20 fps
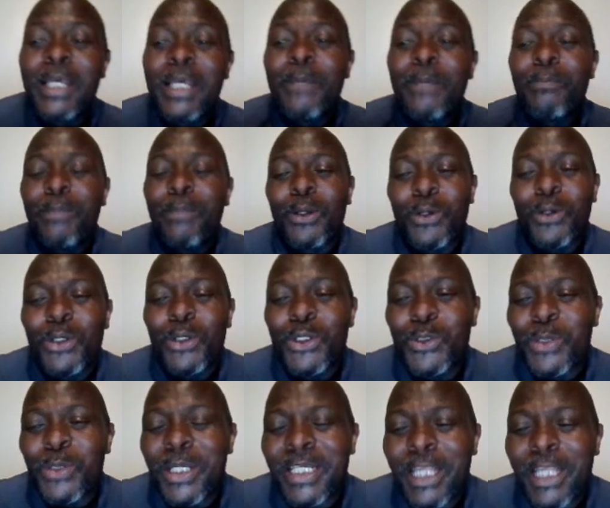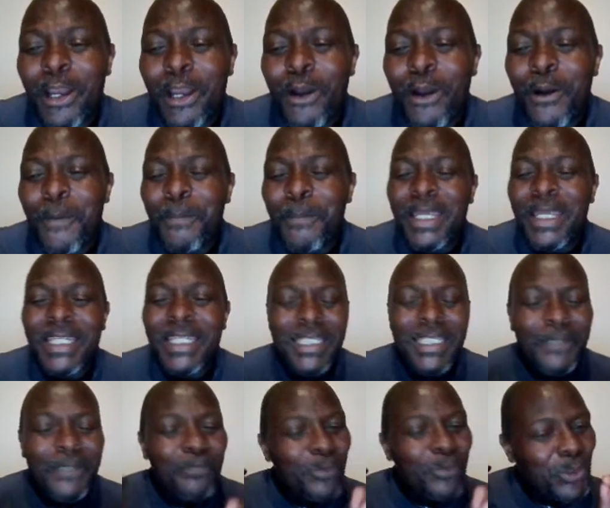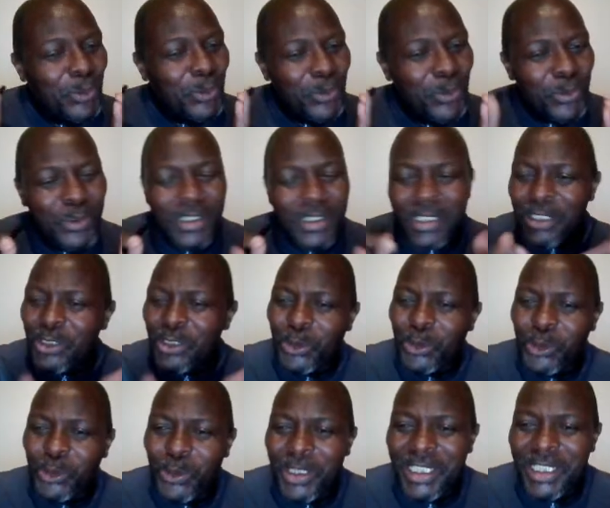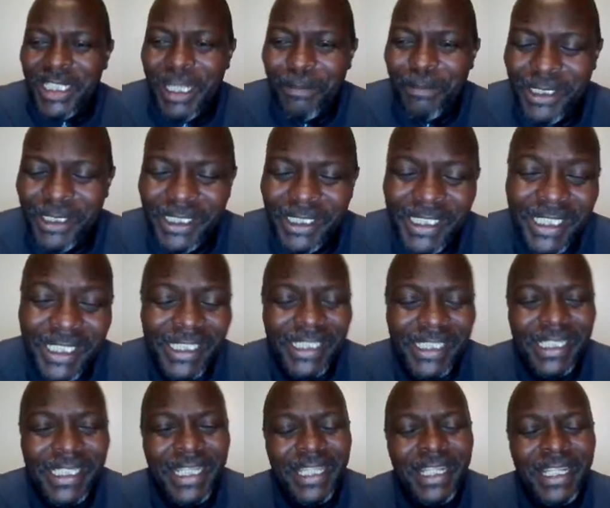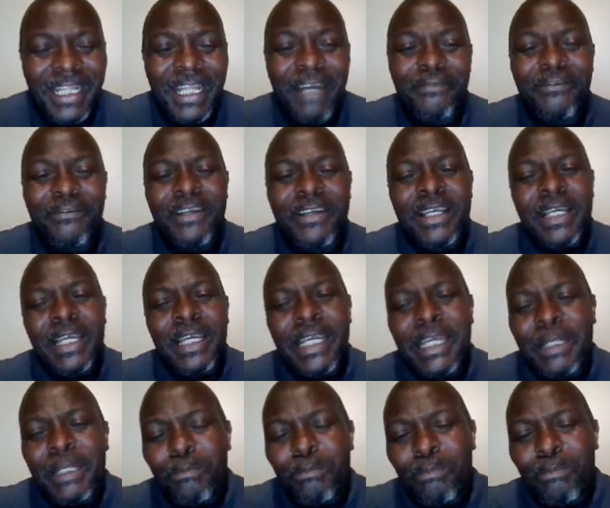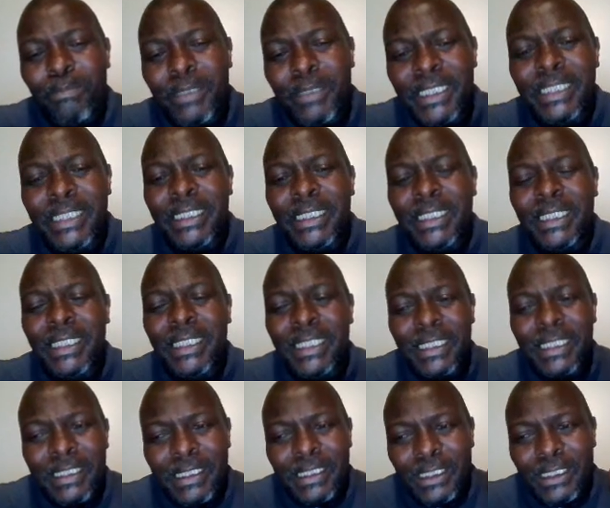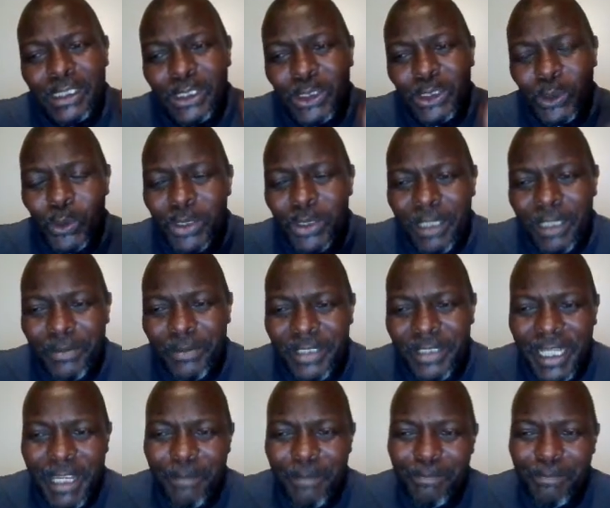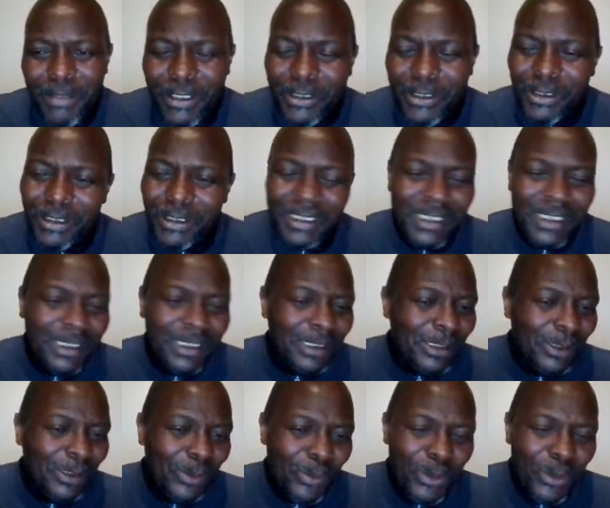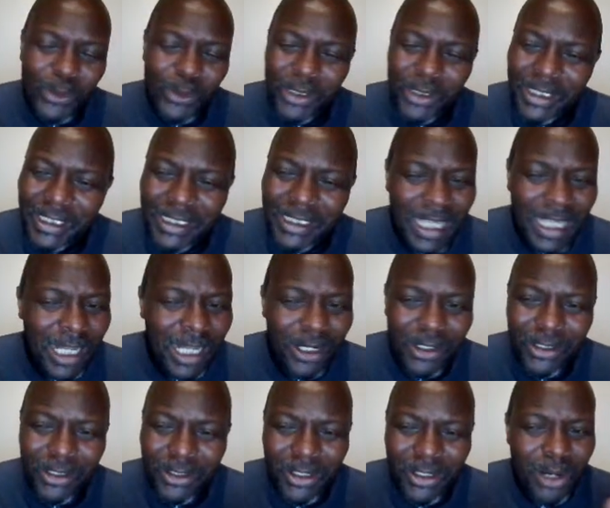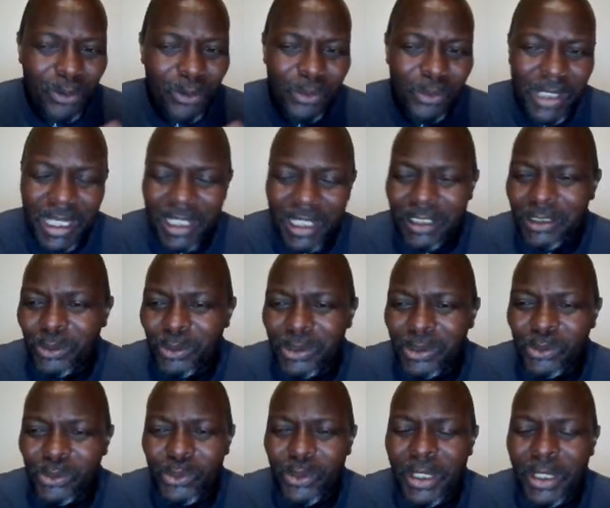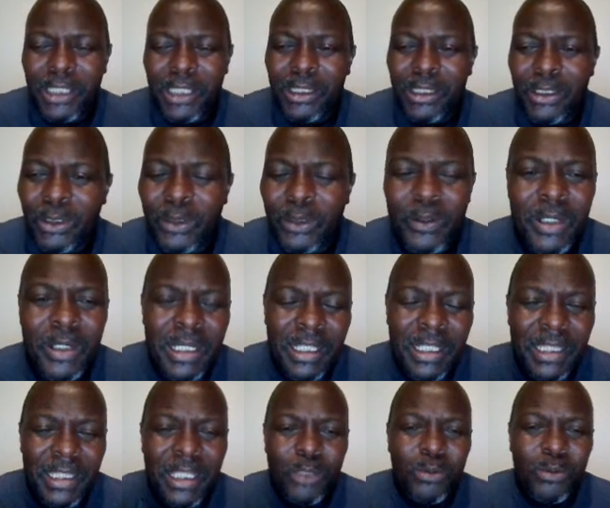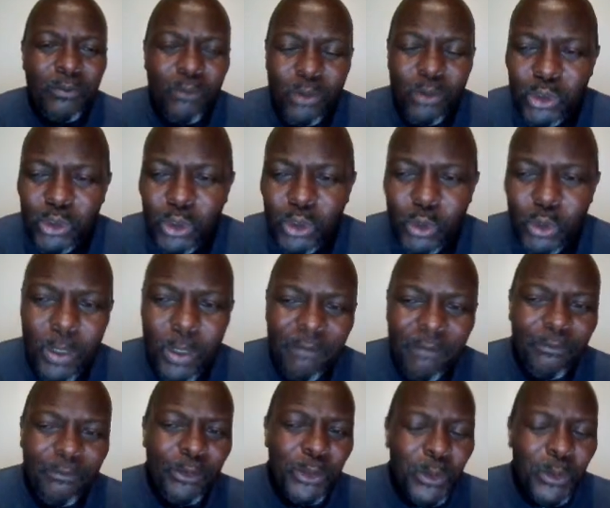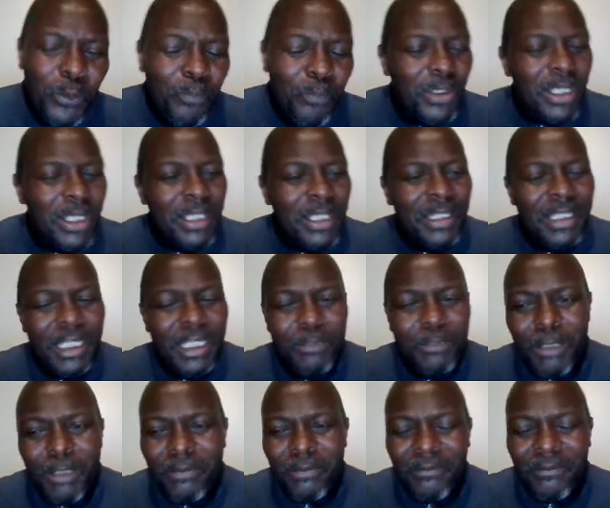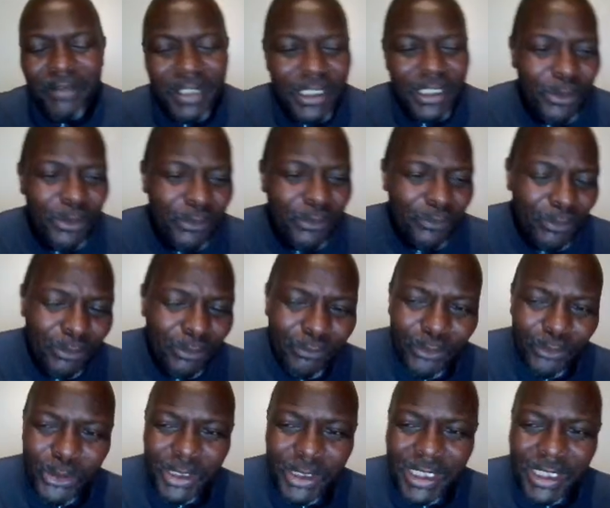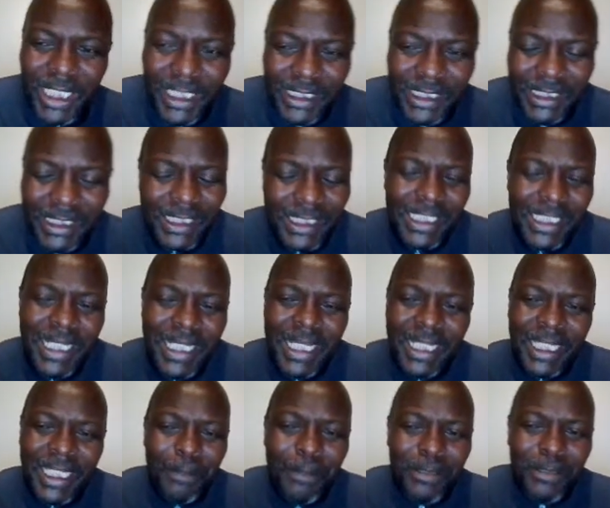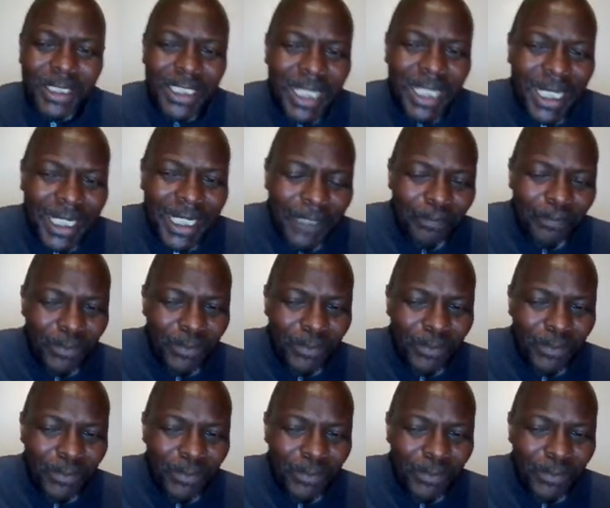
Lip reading: because we are trying our best to show us the appreciation and the love. And please do subscribe, because we won't, I don't know how else you can know that we've got new work for you that might be very useful for your studies. Keep studying.